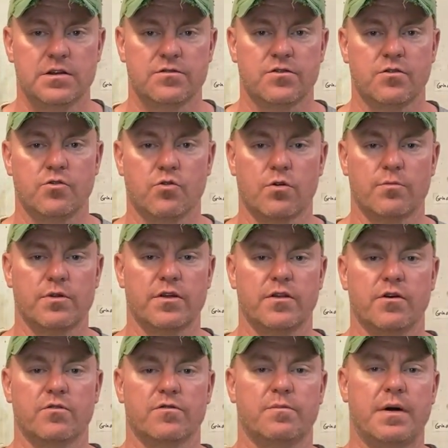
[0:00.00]
So normally
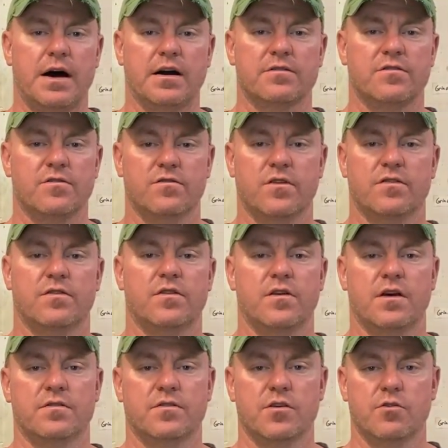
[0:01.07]
those boxes
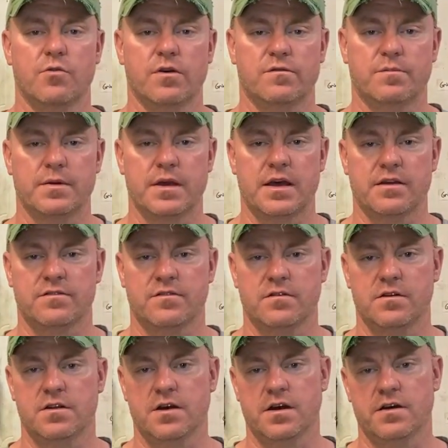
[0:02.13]
that the USPS
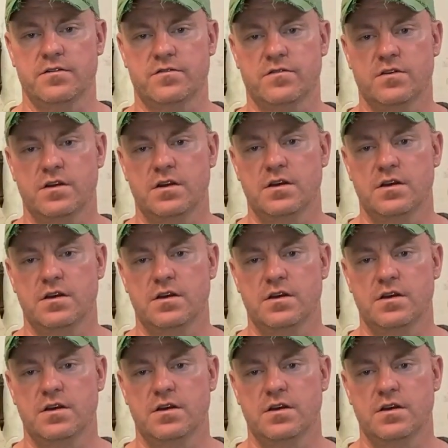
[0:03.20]
does